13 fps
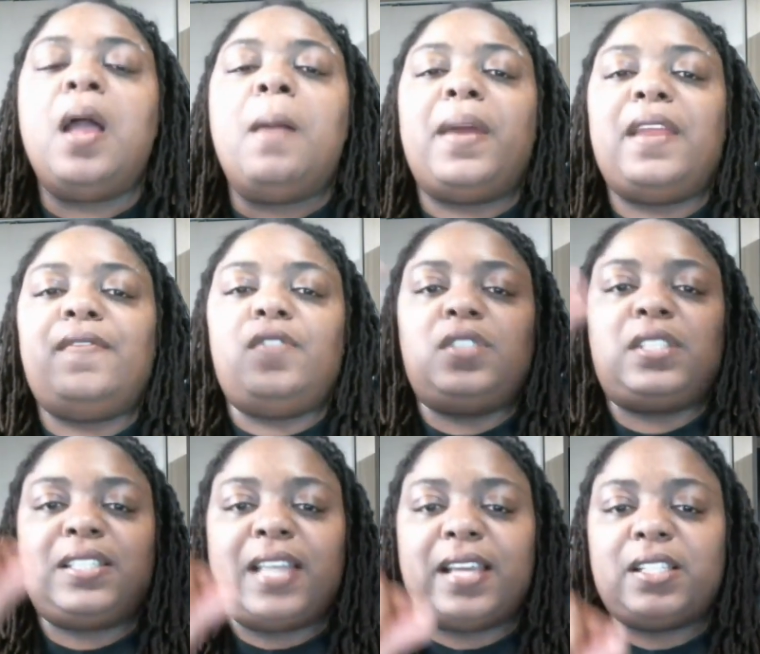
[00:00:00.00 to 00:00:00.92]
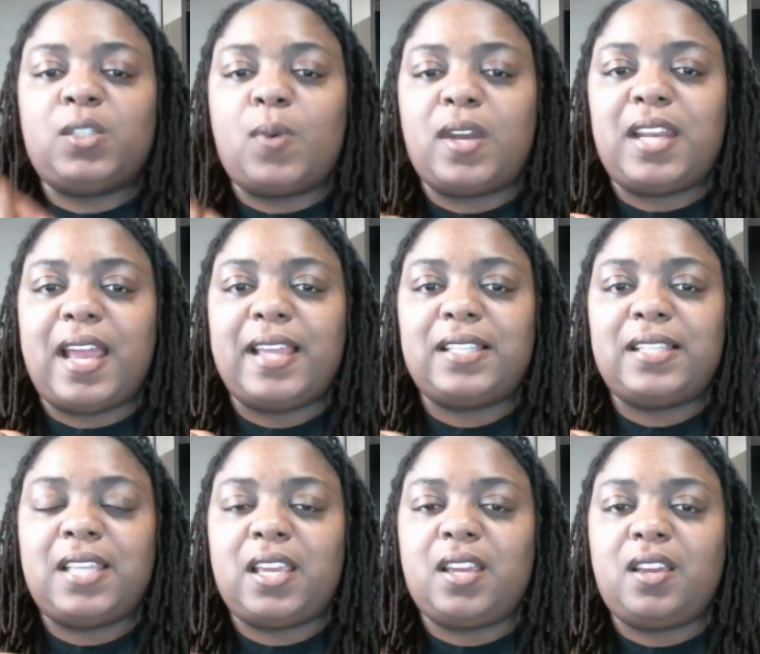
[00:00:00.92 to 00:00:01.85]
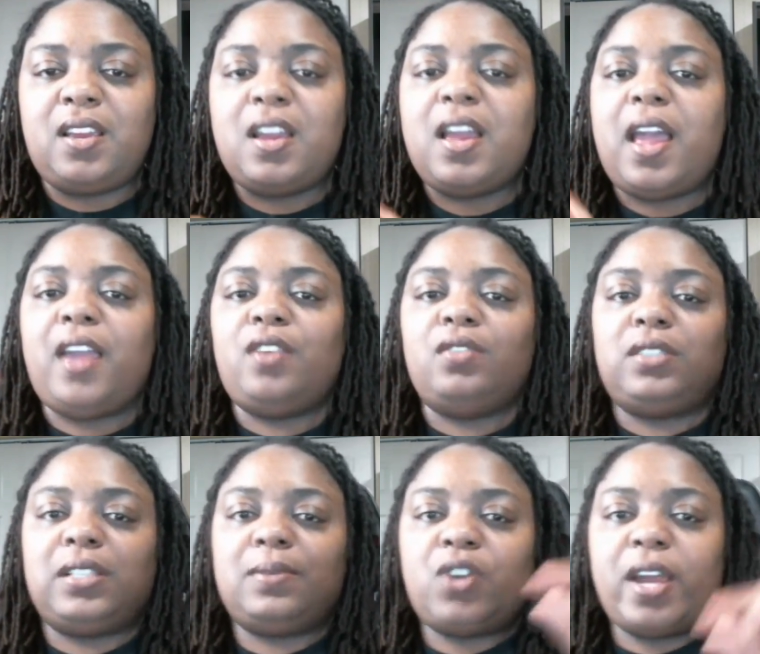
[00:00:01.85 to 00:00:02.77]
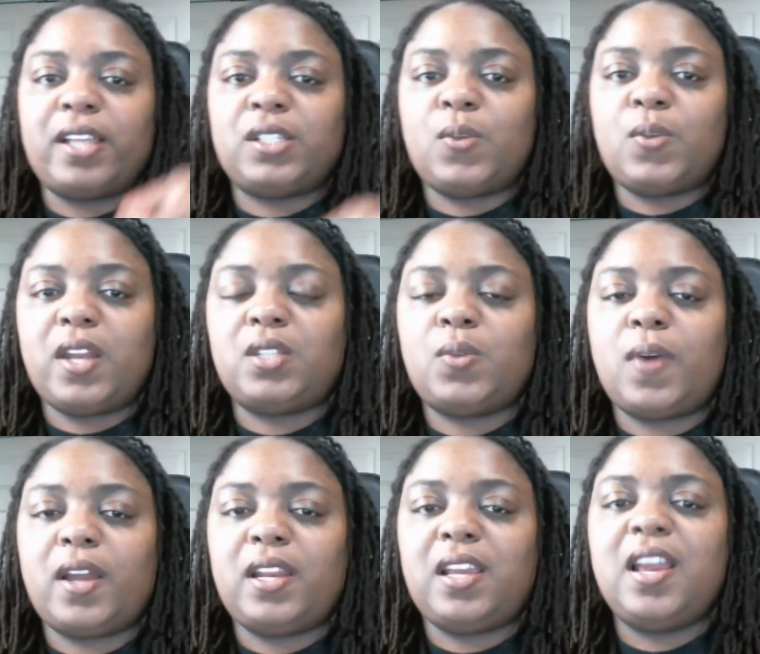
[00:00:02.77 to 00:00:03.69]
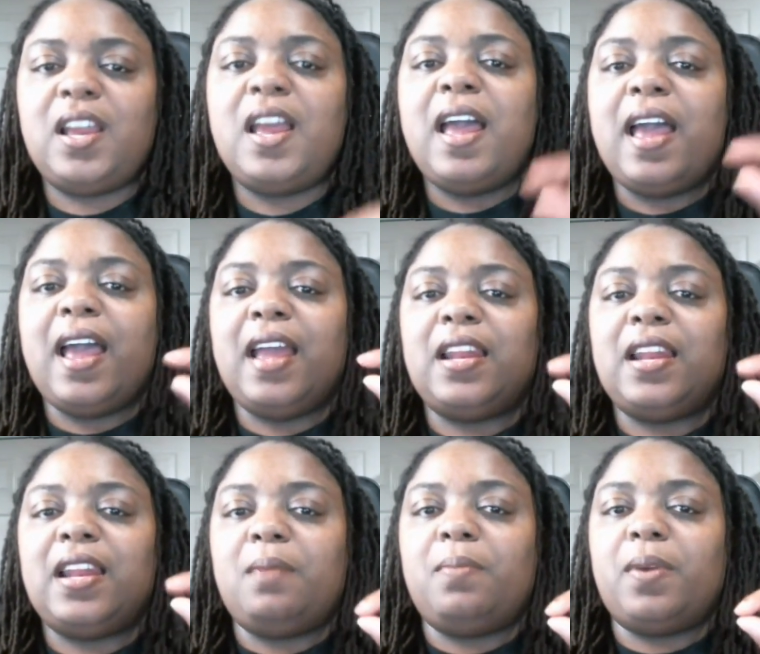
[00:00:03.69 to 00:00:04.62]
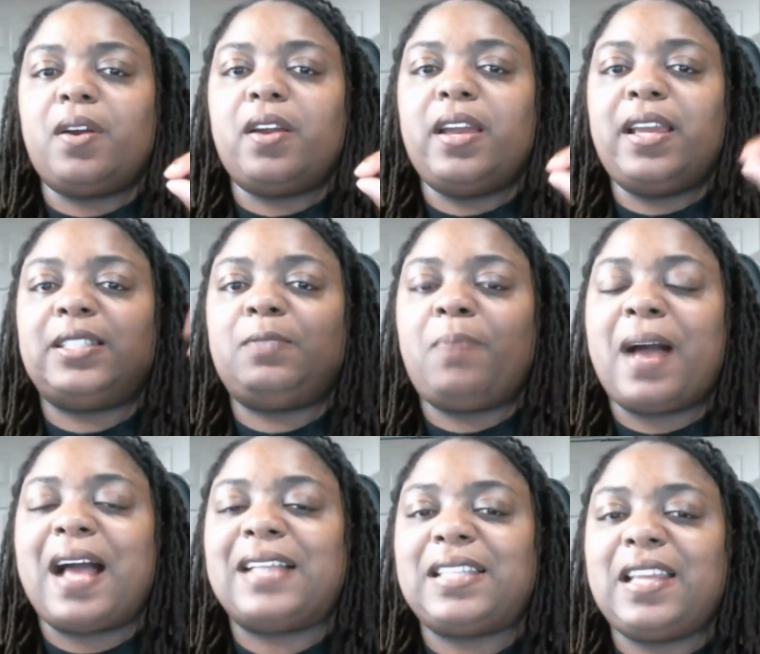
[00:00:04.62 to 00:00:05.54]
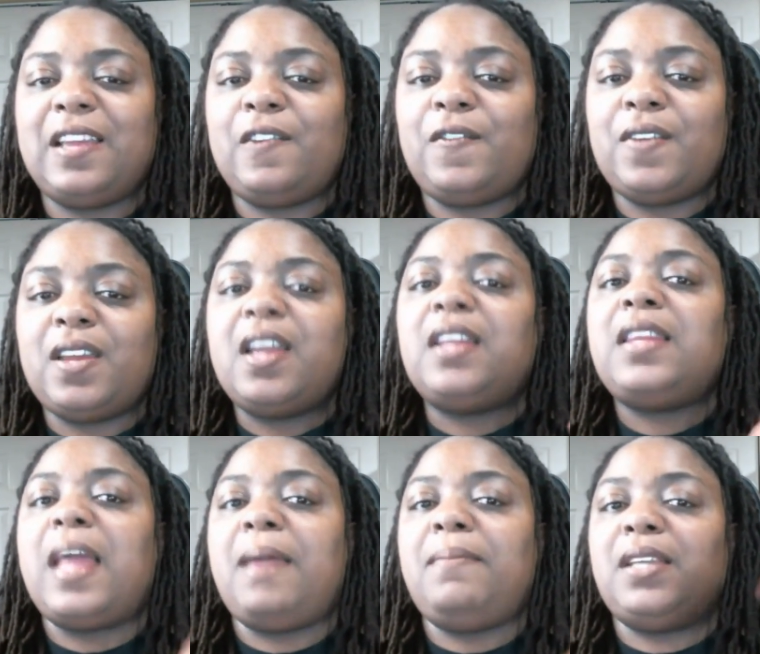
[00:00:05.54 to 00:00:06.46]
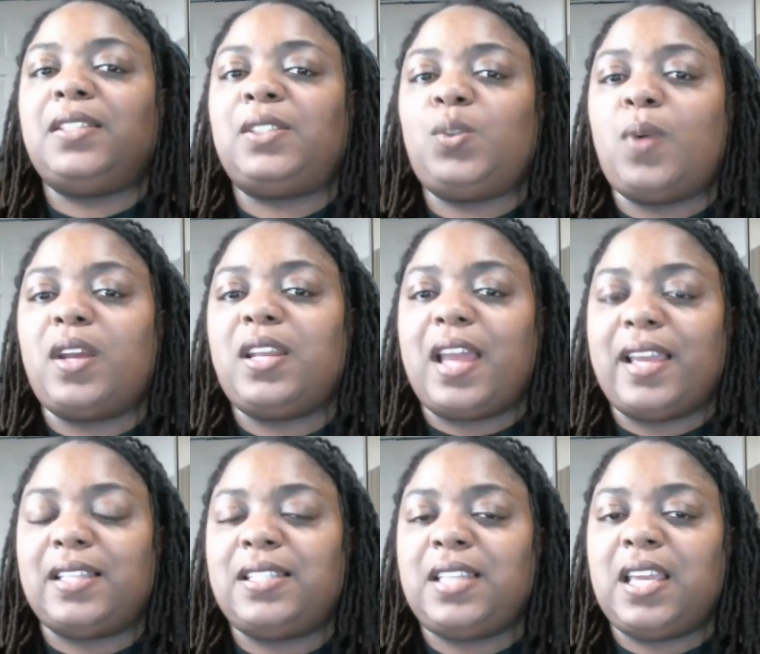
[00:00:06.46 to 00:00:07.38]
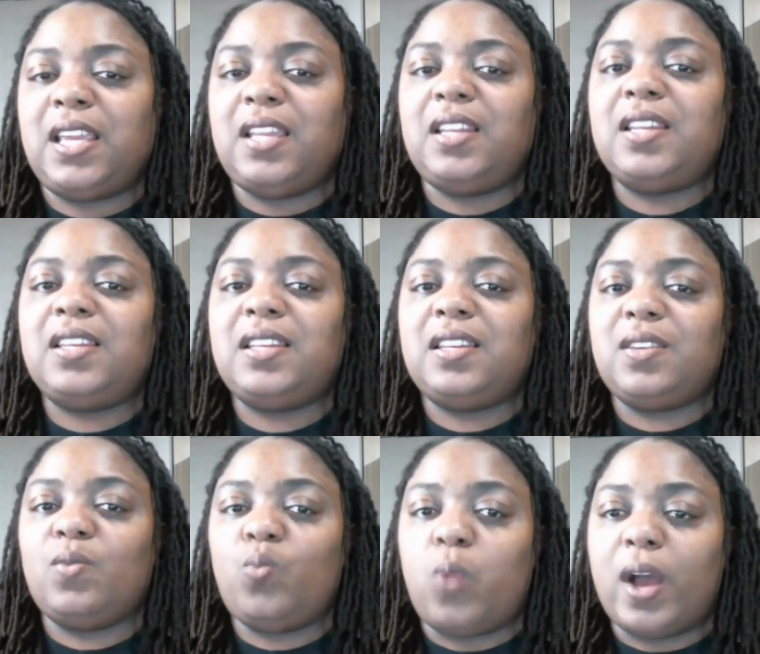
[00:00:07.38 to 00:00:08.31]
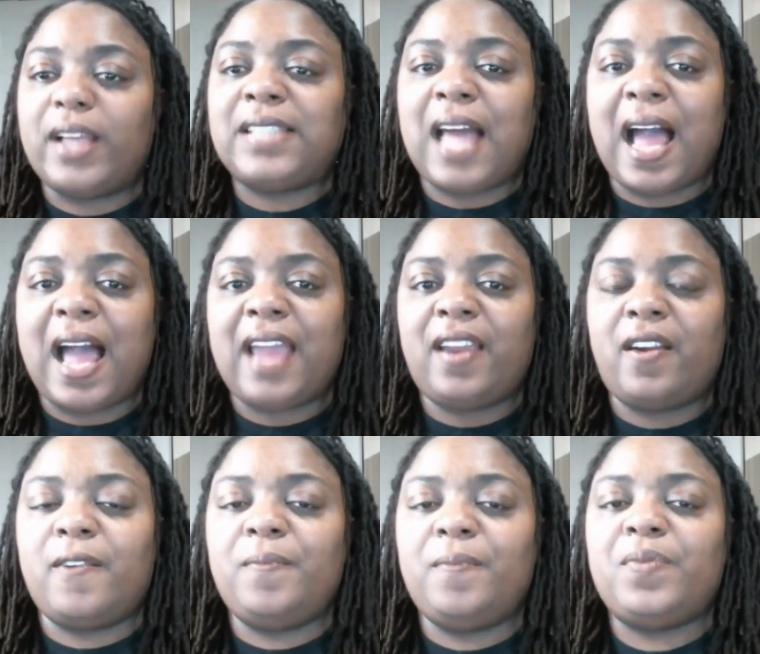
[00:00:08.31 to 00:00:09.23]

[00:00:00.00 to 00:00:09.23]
But if you take 2019 and you subtract 2020 and the number is positive, that means 2019 was higher.